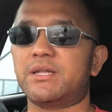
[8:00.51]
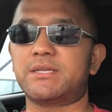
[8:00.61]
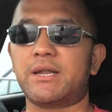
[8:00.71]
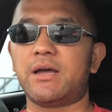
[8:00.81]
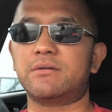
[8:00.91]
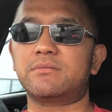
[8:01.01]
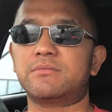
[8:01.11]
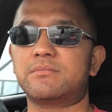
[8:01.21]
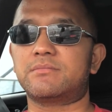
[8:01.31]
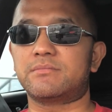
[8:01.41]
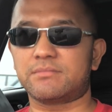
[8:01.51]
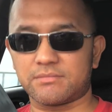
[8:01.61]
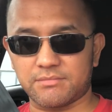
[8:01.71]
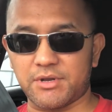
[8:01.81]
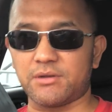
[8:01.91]
rent it out,
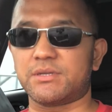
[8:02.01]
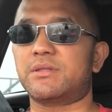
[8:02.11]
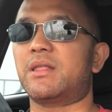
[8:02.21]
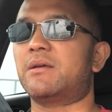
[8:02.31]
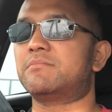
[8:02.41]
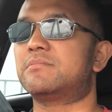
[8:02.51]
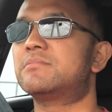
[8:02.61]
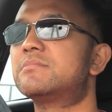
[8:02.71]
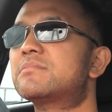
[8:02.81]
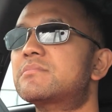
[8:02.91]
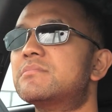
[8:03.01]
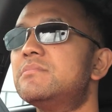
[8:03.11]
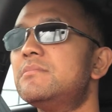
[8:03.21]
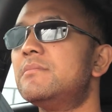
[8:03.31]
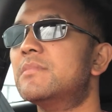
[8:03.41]
belongs to them.
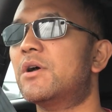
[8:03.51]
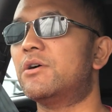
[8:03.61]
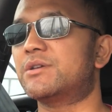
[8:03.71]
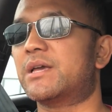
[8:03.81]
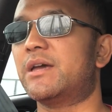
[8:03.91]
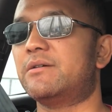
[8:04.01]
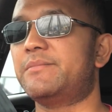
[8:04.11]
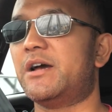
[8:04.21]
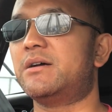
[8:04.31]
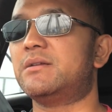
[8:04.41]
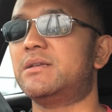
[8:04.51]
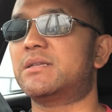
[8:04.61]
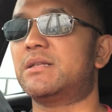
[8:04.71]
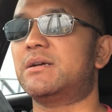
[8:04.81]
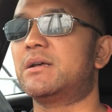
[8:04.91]
All you care about
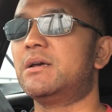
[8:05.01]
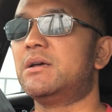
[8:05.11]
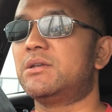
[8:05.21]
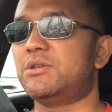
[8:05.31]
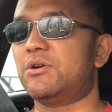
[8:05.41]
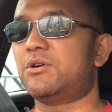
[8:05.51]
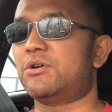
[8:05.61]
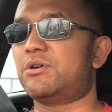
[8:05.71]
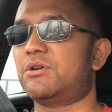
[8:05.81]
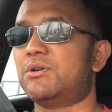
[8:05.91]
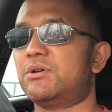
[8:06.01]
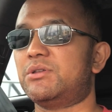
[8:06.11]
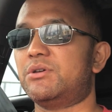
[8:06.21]
is that your